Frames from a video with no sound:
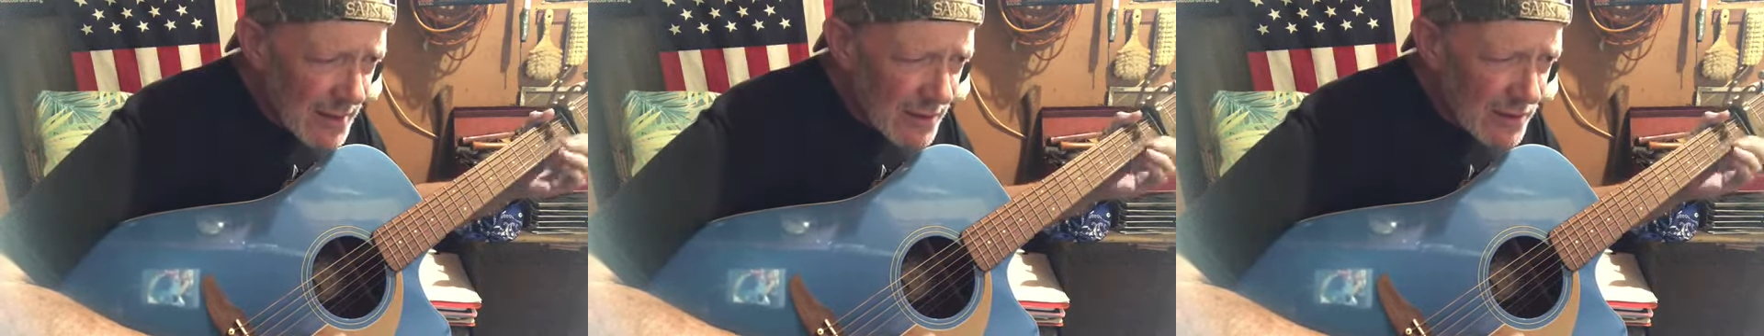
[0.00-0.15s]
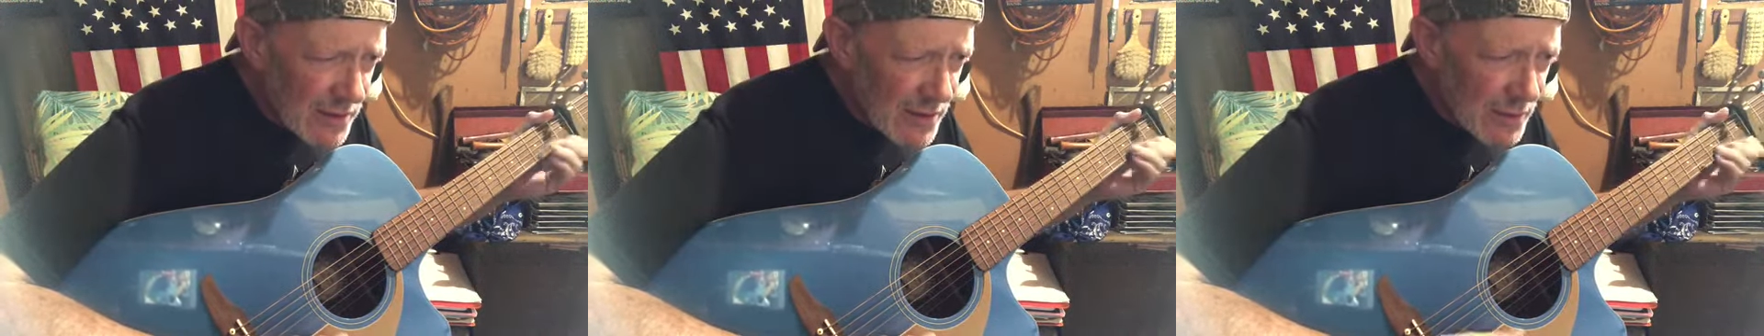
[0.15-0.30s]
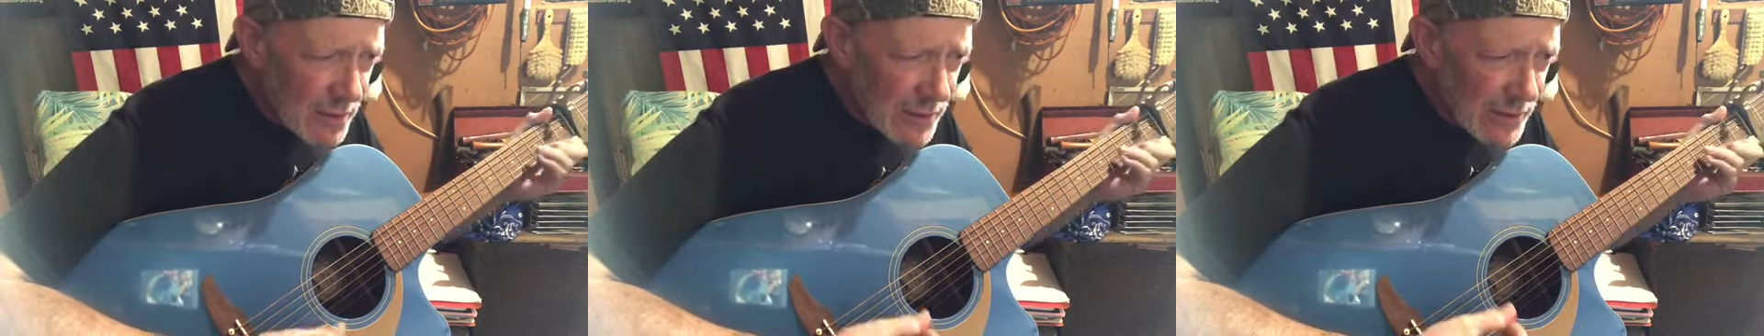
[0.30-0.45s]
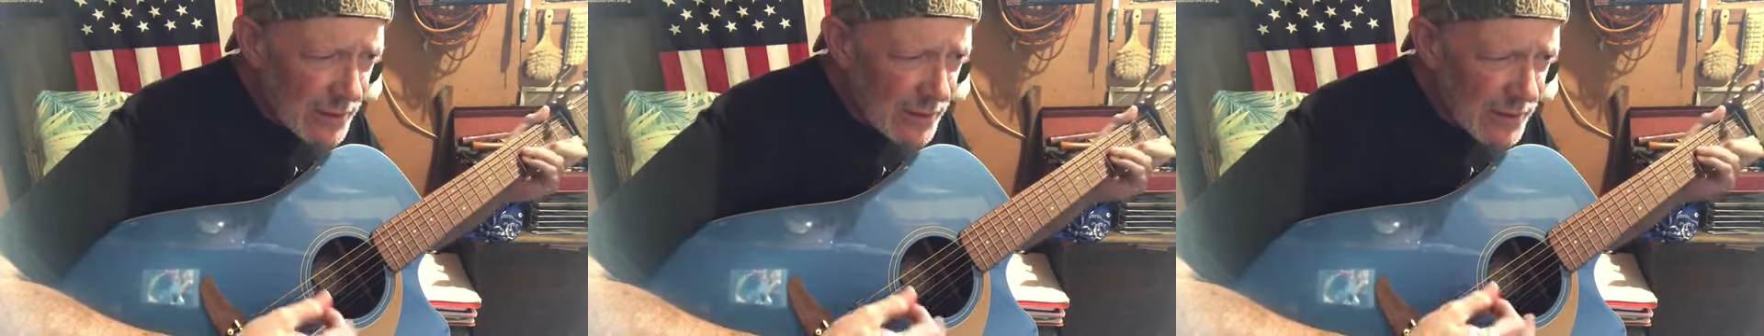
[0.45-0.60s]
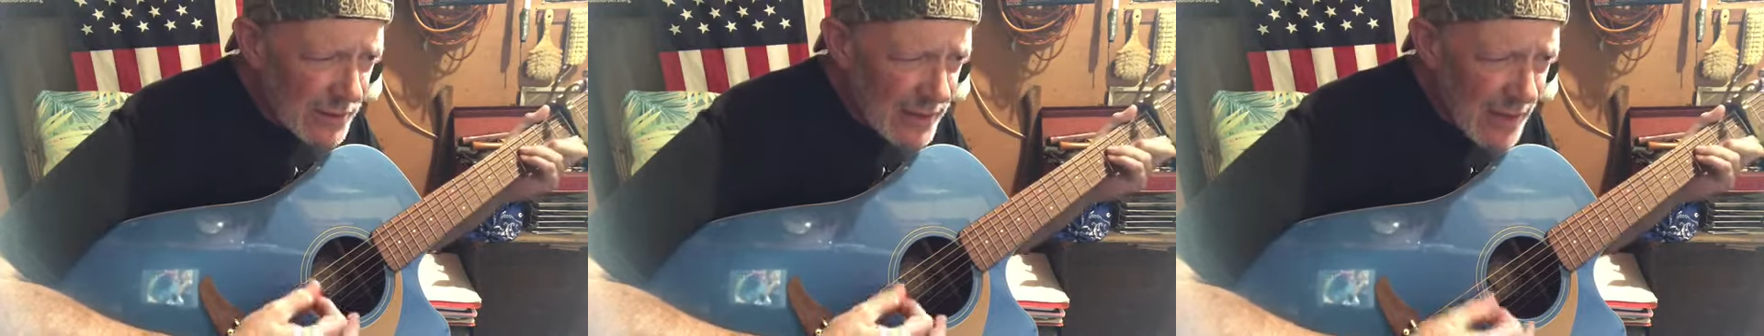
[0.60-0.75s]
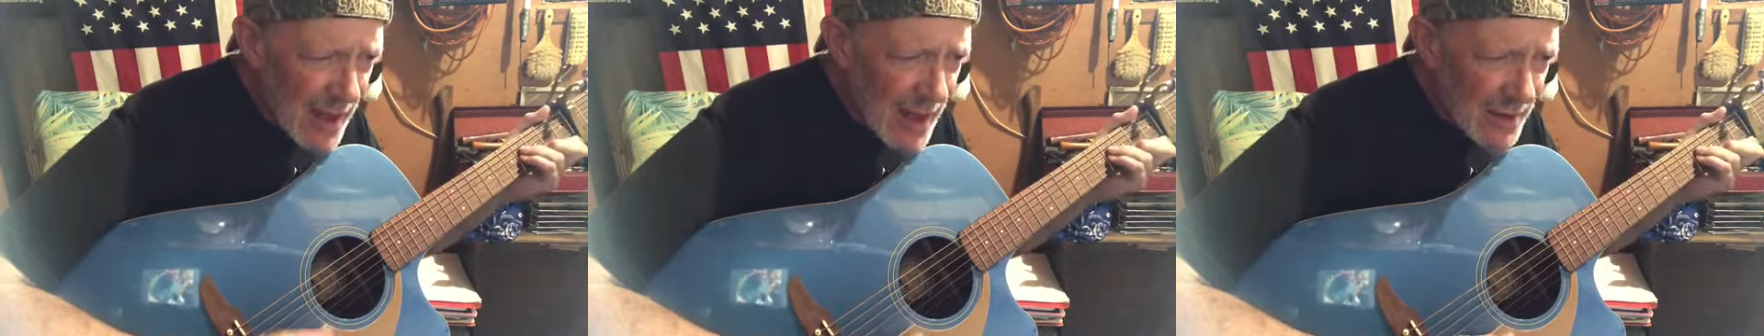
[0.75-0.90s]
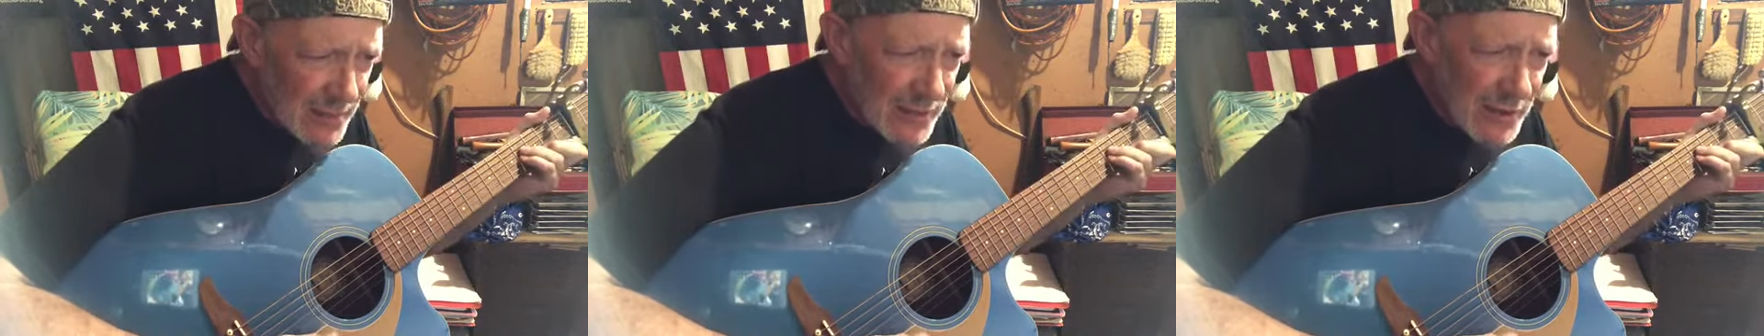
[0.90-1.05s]
She was
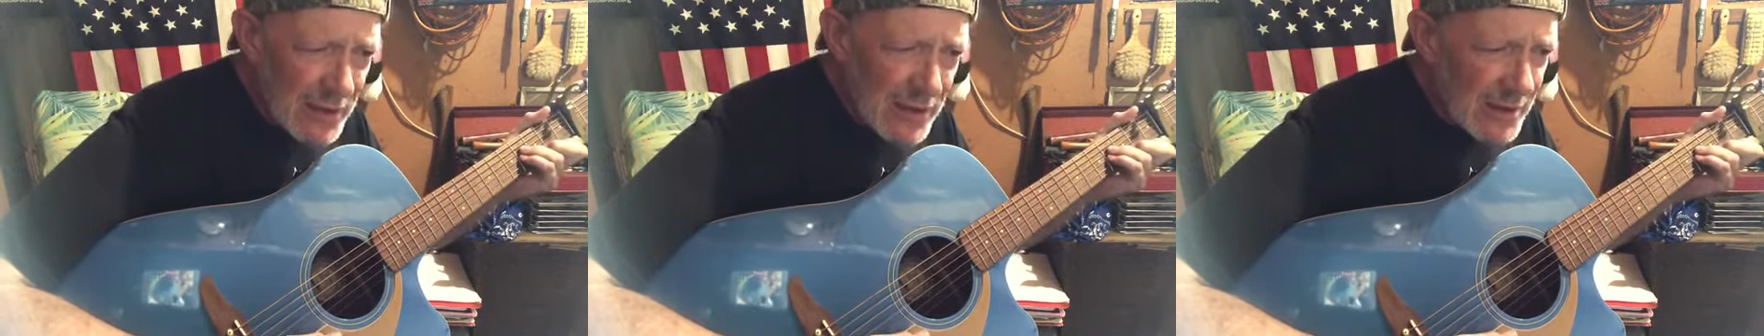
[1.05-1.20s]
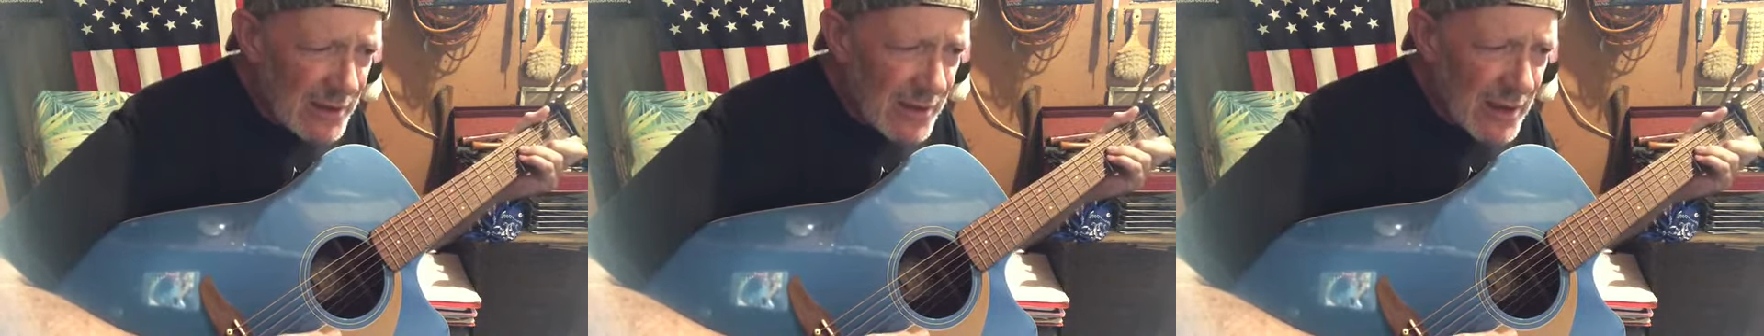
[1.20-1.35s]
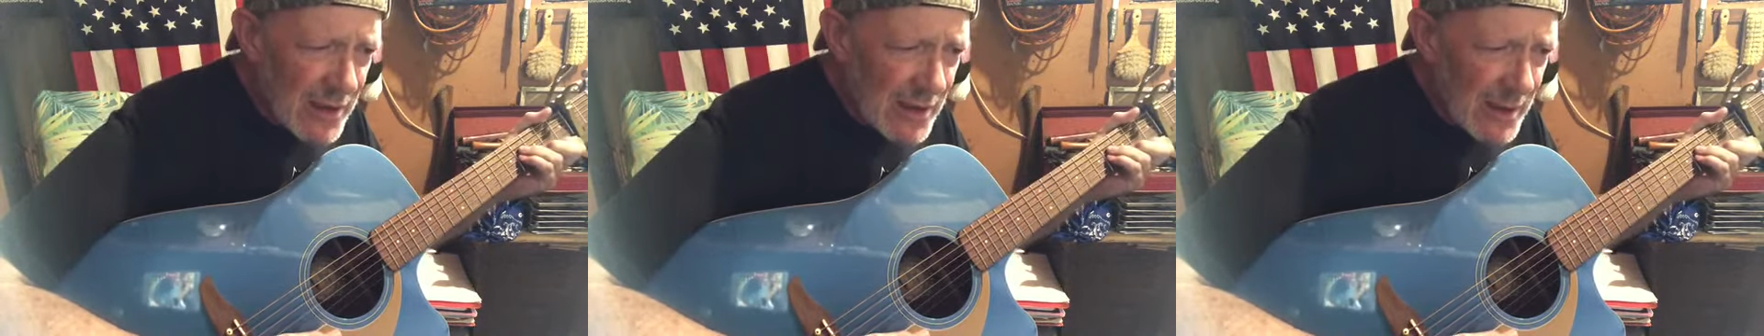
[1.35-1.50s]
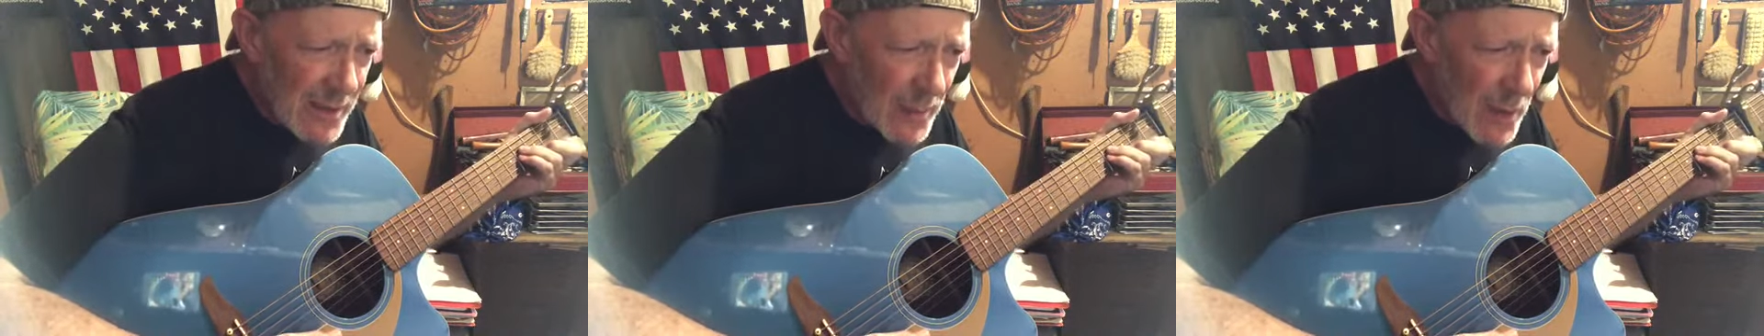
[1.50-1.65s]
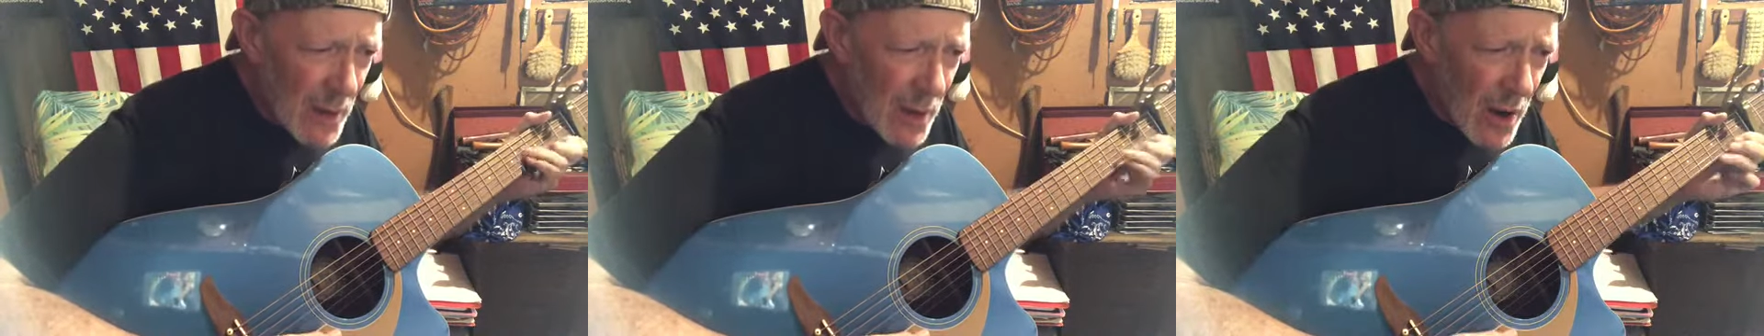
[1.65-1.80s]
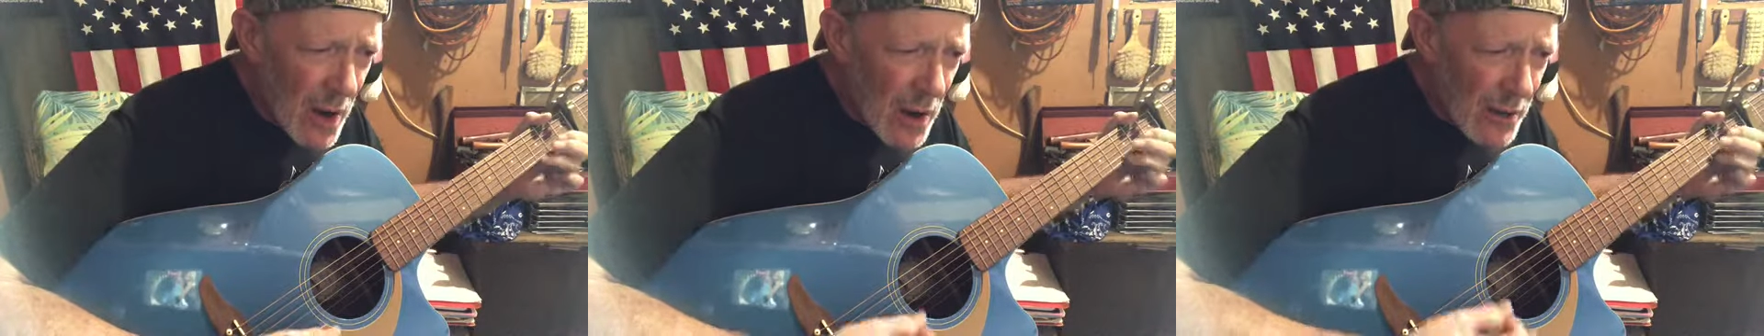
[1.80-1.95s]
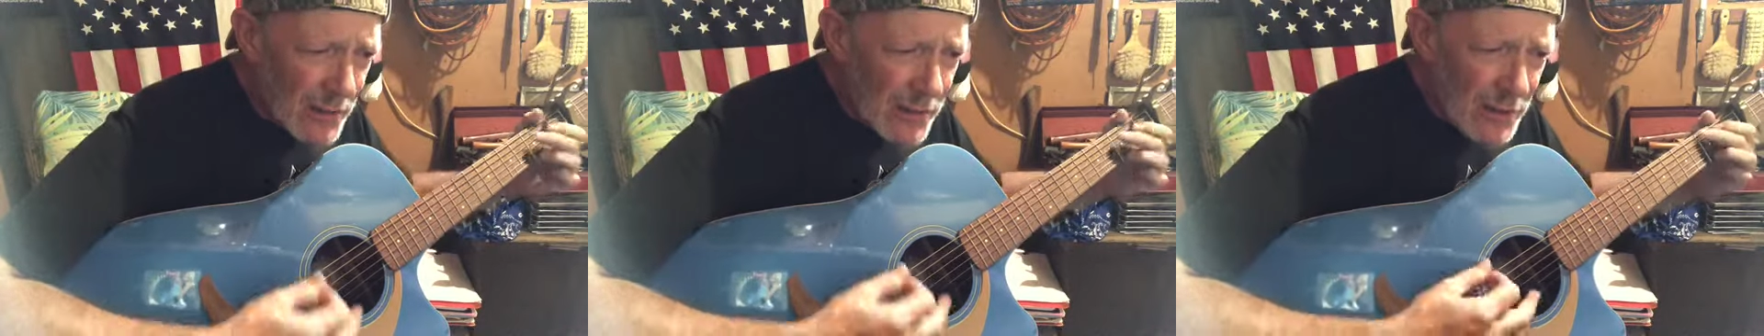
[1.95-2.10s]
sound asleep on our